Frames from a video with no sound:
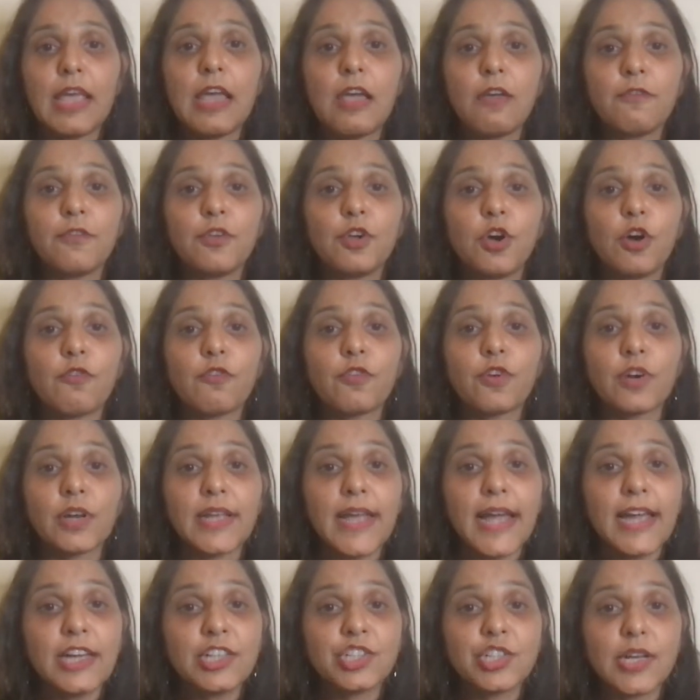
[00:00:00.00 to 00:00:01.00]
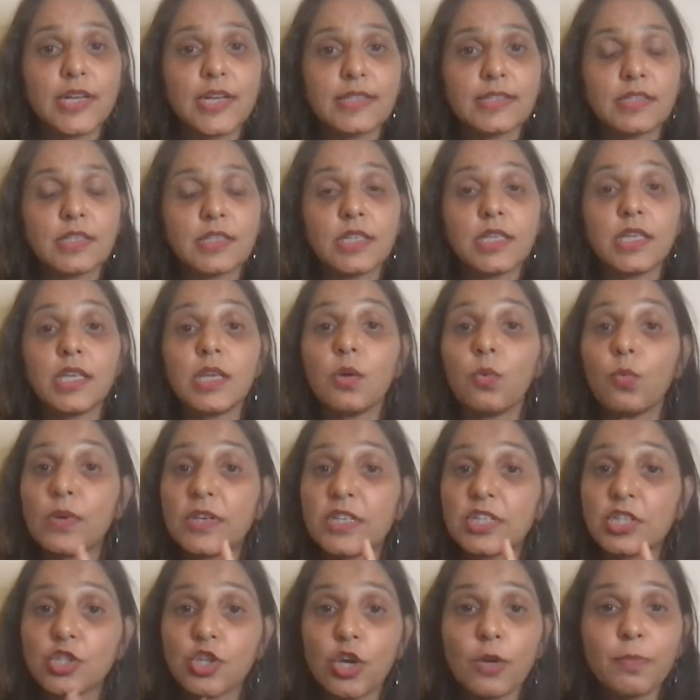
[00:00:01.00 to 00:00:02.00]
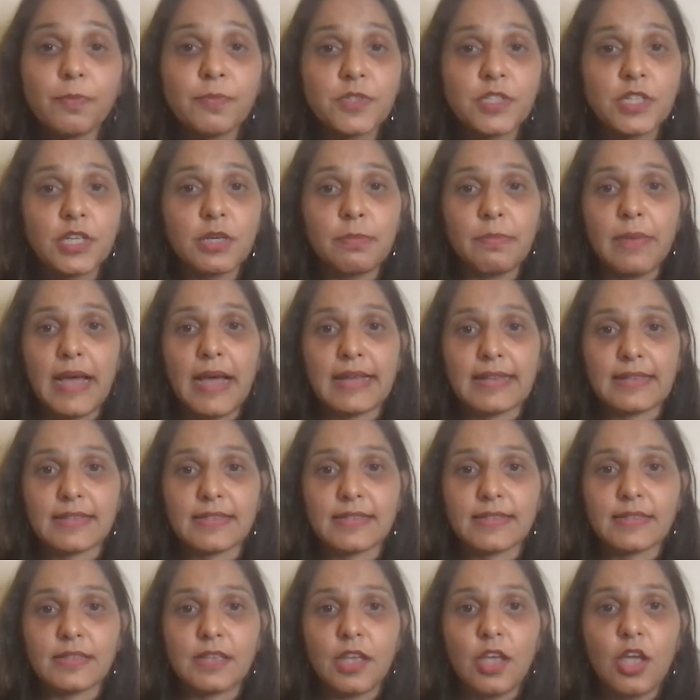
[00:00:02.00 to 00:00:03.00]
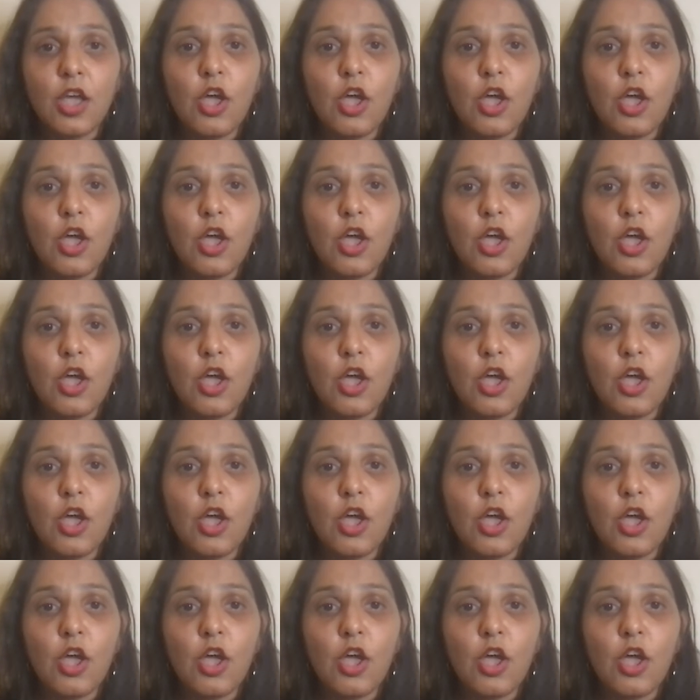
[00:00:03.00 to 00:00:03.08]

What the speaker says: We offer cash custody with top-tier banks,